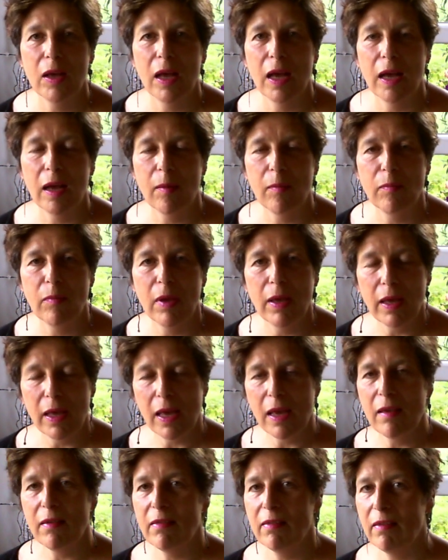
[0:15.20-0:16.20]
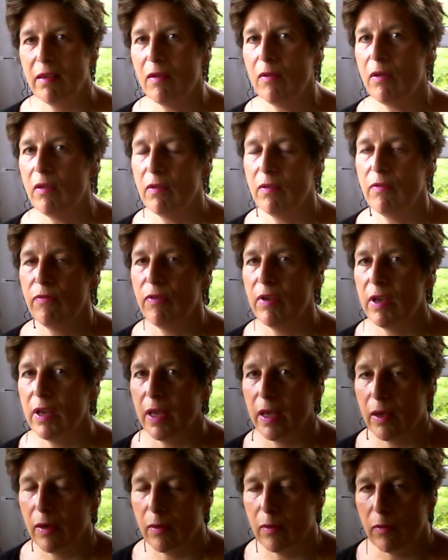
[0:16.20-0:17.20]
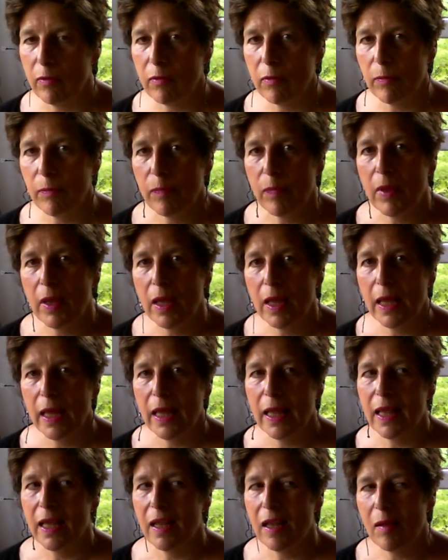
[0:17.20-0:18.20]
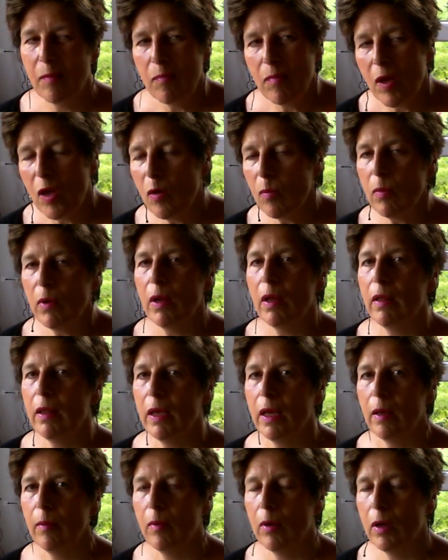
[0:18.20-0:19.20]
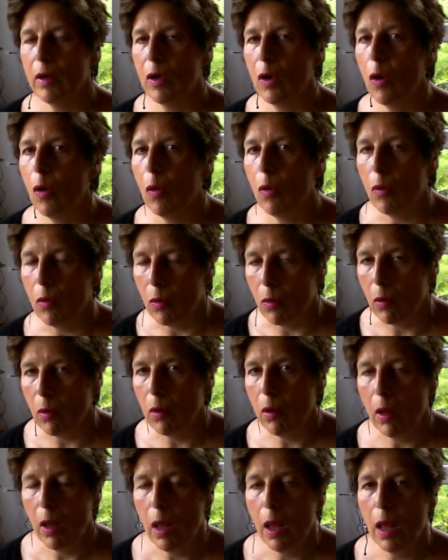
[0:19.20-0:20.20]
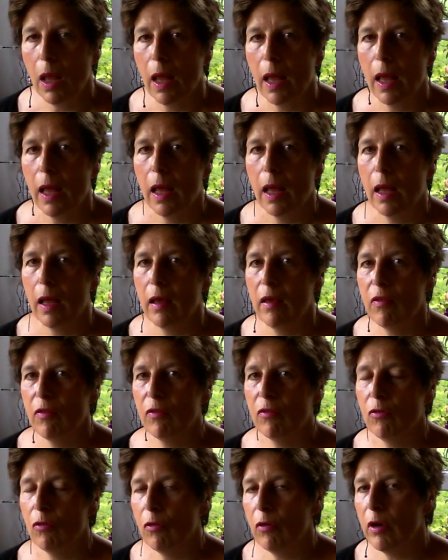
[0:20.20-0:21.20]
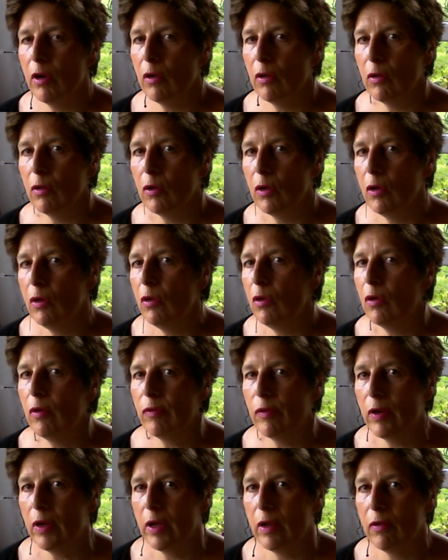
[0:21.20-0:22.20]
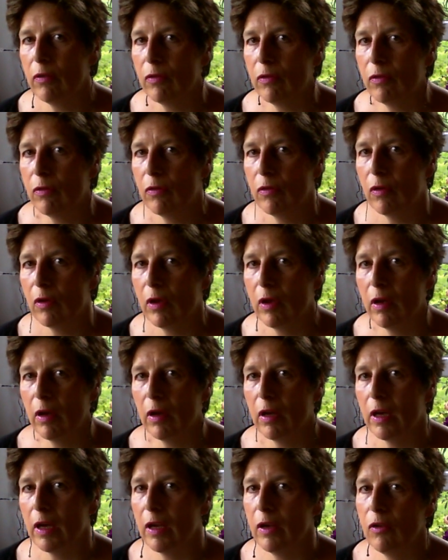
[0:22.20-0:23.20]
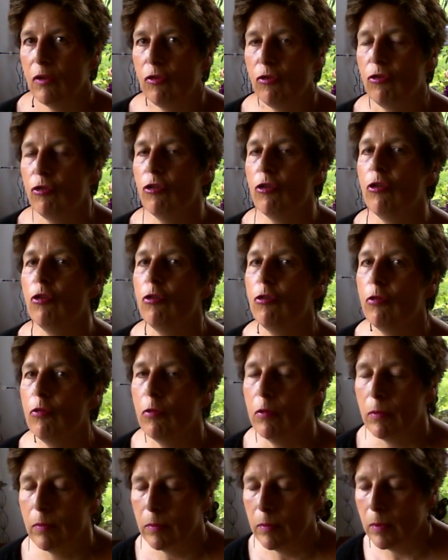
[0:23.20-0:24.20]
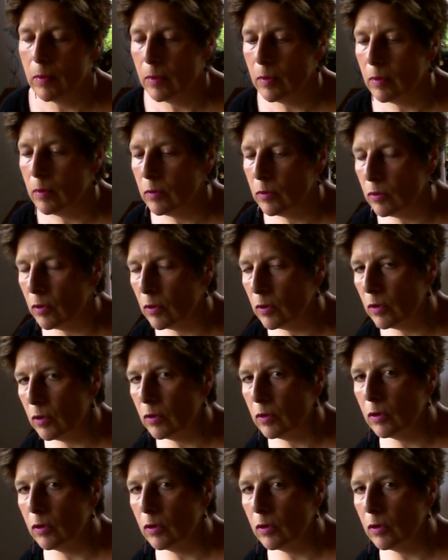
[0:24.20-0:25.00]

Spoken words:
I'm making a series of videos that at the moment I think I'm going to call a historical novelist's guide to But